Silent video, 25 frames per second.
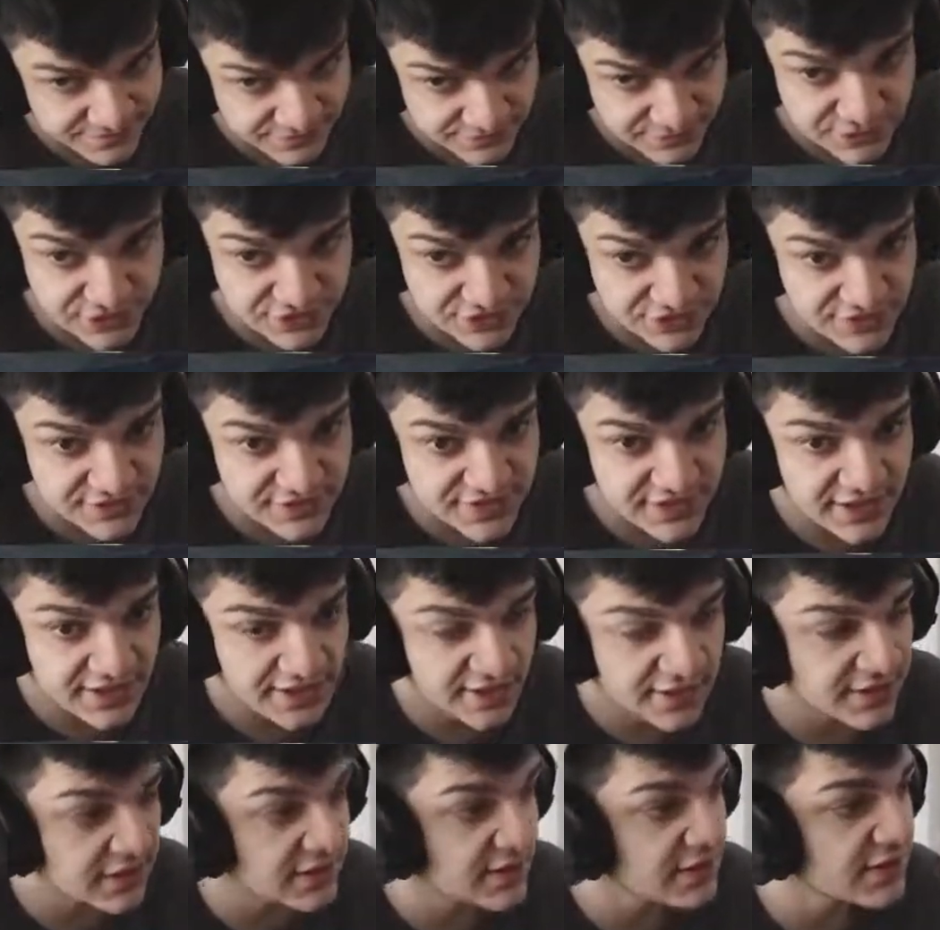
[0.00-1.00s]
Did you see
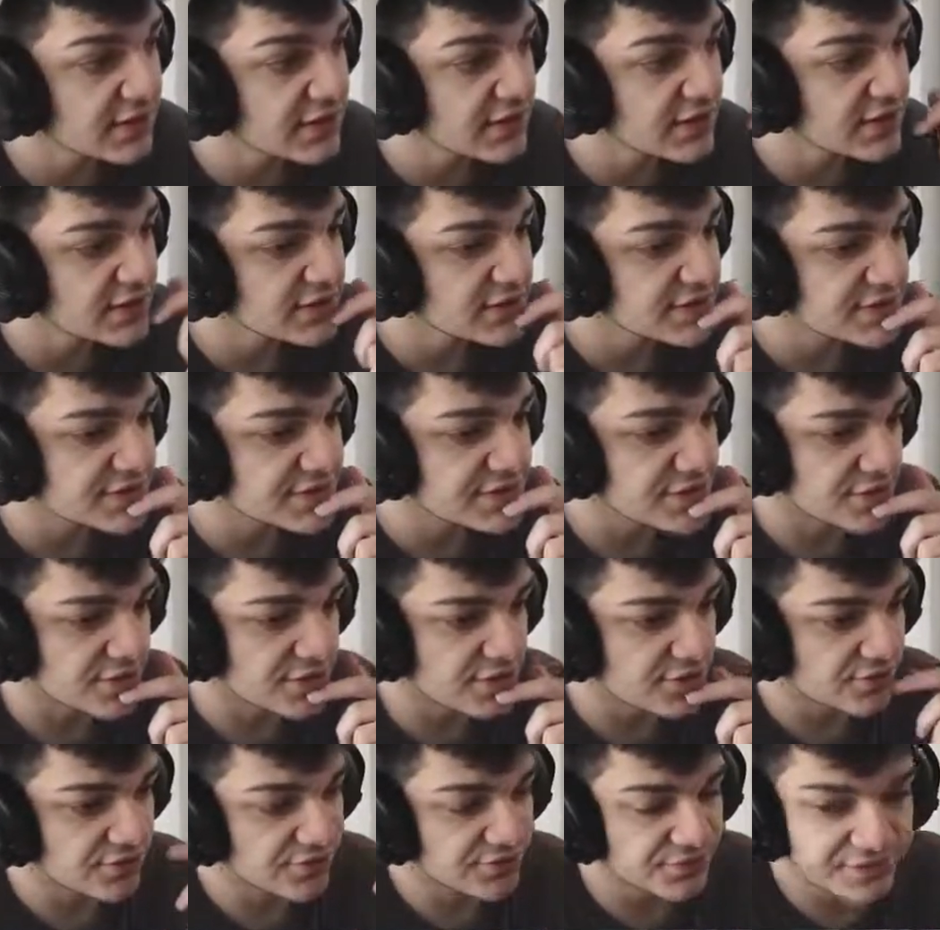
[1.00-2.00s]
that?
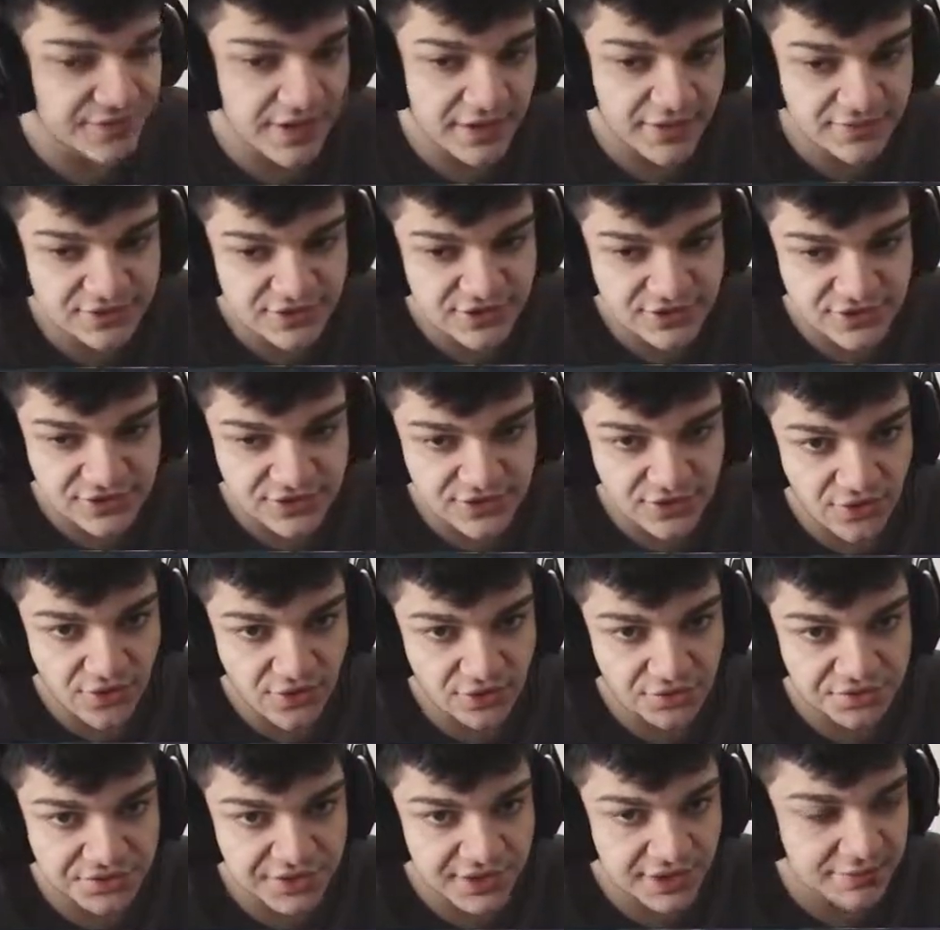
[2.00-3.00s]
So now we just
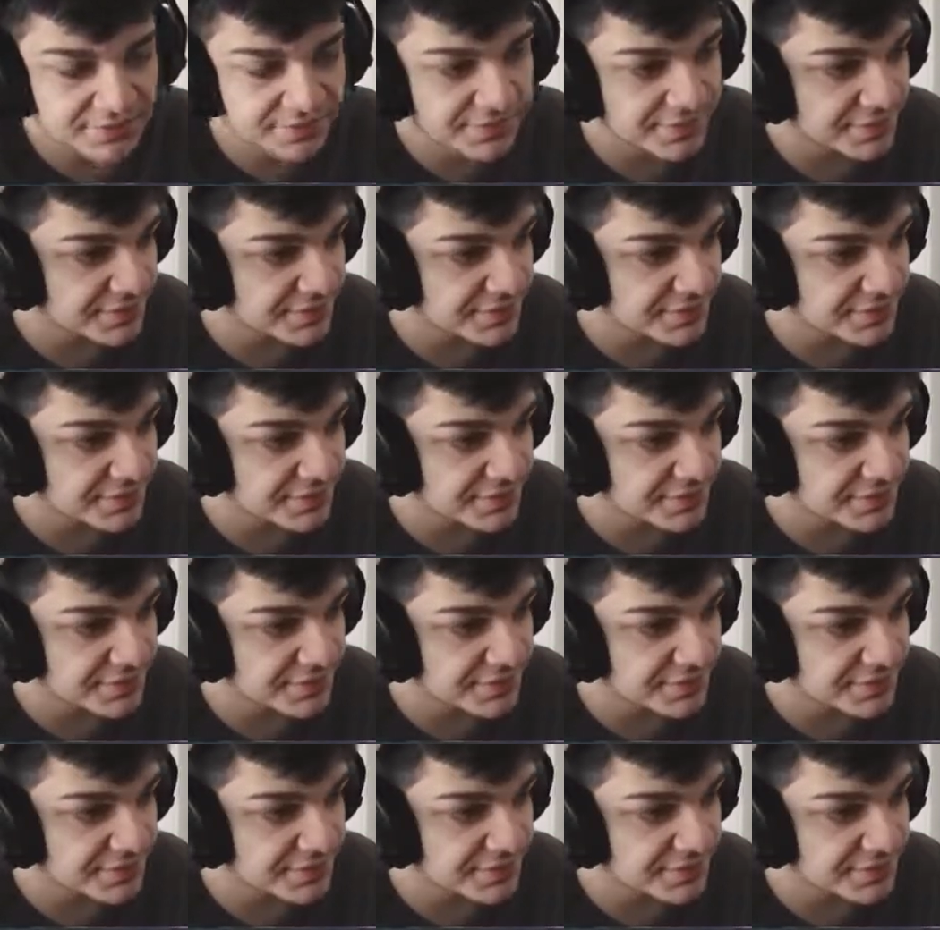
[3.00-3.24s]
ult up.